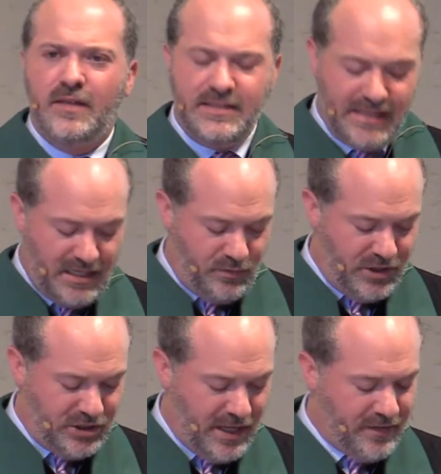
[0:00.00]
They said
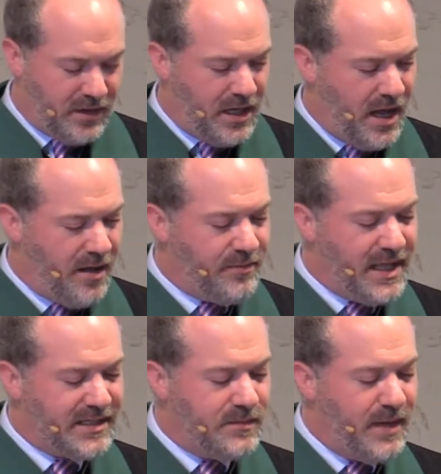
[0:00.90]
to each other, "Come,
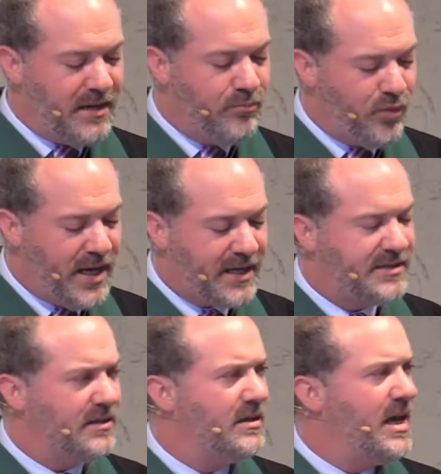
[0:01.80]
let us make
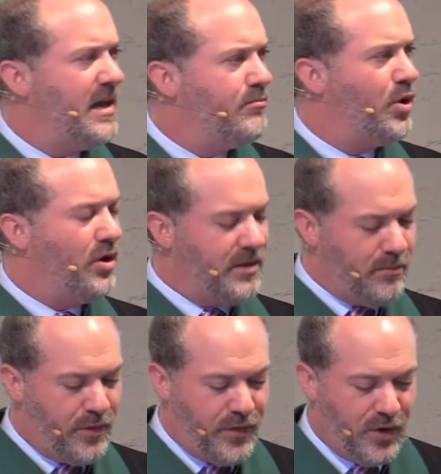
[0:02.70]
bricks and burn
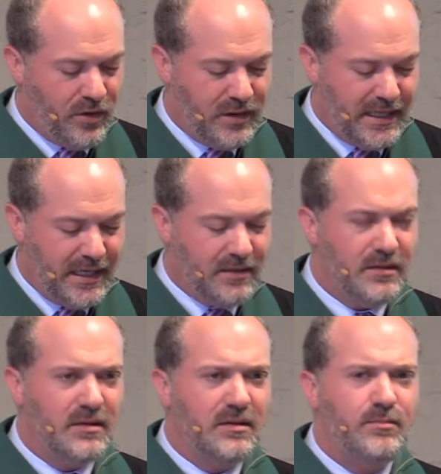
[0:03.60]
them thoroughly,
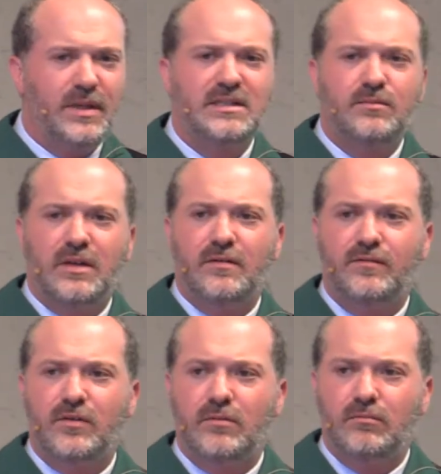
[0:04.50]
and
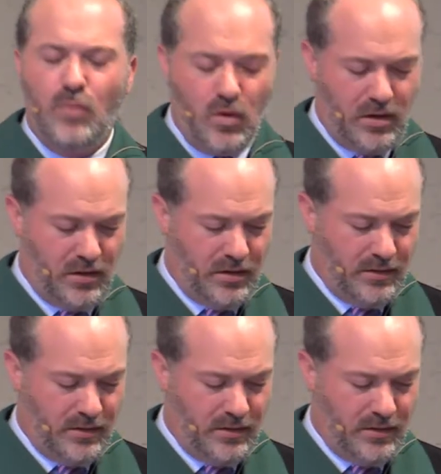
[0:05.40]
bitumen for mortar."